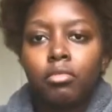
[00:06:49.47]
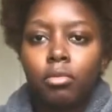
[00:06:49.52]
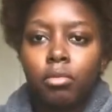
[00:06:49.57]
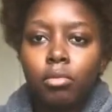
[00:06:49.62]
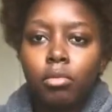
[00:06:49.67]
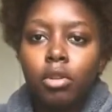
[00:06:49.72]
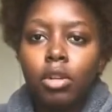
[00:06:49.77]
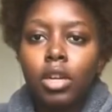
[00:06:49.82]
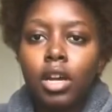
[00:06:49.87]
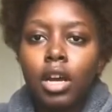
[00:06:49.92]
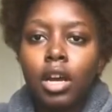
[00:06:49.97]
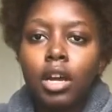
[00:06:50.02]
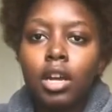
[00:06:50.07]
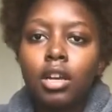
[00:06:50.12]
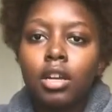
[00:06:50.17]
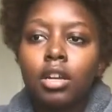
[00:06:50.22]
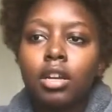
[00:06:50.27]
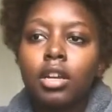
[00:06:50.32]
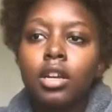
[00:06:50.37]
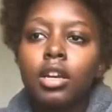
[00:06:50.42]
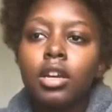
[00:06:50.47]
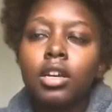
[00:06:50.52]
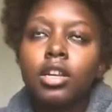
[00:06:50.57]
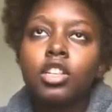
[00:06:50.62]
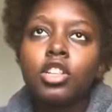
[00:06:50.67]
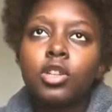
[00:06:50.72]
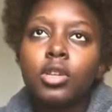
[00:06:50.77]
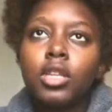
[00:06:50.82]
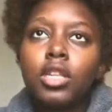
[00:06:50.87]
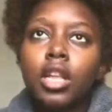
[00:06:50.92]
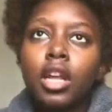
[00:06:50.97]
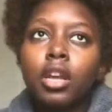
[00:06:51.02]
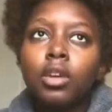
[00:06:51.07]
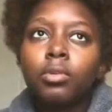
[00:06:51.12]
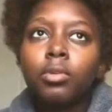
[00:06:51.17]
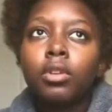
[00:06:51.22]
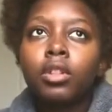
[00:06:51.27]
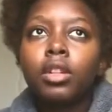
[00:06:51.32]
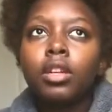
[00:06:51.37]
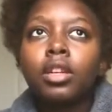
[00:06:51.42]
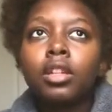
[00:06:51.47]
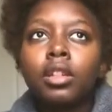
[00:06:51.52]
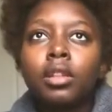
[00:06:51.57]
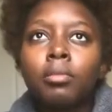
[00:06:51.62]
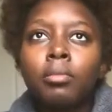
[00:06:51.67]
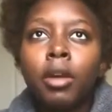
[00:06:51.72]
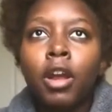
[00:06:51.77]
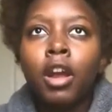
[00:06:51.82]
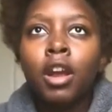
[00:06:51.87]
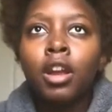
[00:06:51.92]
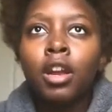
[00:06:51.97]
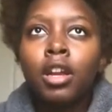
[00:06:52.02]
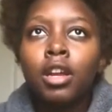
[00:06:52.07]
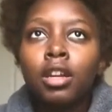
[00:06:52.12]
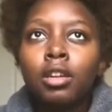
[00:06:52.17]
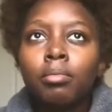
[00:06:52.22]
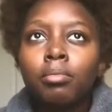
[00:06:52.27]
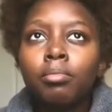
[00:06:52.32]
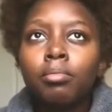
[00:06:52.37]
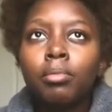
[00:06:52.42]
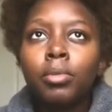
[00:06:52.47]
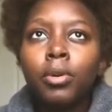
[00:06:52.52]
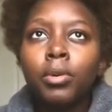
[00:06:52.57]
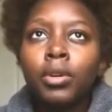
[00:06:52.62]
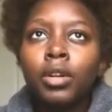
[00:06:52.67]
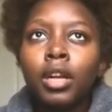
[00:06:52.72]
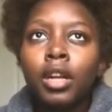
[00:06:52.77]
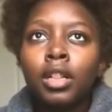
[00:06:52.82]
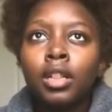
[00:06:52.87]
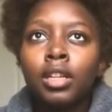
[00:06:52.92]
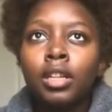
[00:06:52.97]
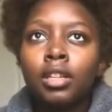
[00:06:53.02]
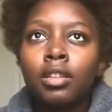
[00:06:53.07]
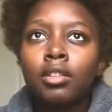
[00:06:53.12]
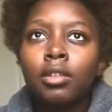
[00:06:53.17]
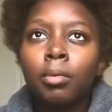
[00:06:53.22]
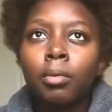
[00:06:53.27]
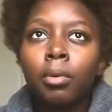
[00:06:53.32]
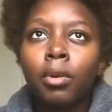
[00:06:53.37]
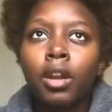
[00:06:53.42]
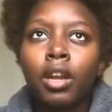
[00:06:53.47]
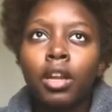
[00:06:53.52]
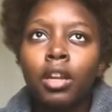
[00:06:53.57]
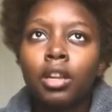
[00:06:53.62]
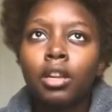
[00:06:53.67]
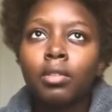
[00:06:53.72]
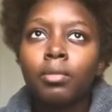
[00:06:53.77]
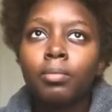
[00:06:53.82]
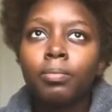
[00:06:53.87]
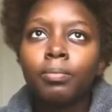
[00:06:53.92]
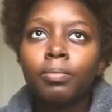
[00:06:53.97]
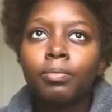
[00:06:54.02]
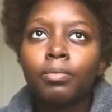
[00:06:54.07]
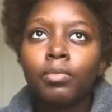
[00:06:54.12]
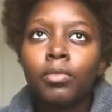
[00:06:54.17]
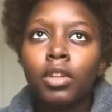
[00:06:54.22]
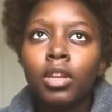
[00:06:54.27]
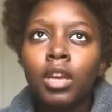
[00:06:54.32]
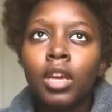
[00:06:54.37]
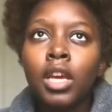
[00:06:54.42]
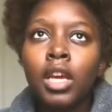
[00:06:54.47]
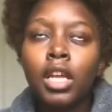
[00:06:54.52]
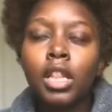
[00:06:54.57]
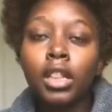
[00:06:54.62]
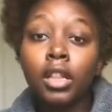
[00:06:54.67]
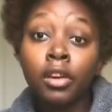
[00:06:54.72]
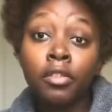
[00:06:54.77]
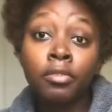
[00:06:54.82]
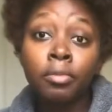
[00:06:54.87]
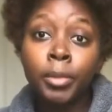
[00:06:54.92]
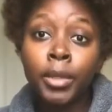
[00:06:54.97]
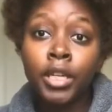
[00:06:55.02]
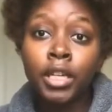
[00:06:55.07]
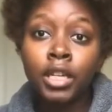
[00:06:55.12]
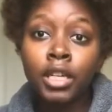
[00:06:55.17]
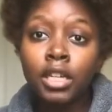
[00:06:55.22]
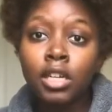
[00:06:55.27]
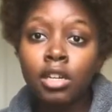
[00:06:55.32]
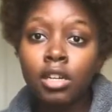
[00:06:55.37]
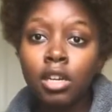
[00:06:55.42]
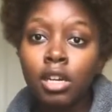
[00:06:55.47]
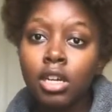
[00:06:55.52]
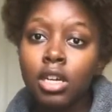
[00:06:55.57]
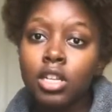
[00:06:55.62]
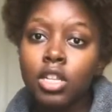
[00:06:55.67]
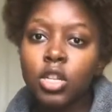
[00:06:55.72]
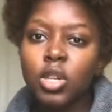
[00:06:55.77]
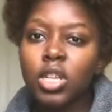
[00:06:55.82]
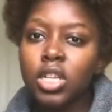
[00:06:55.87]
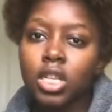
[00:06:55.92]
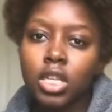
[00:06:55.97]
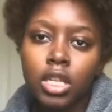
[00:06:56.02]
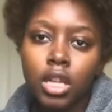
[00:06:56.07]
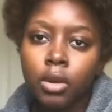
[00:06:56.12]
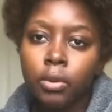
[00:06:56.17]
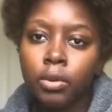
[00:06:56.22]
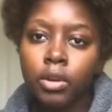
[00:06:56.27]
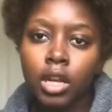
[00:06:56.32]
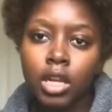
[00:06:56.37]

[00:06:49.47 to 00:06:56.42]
we're not. So it's like we're legally married, but we're not legally separated. He left me here, so it's just like we're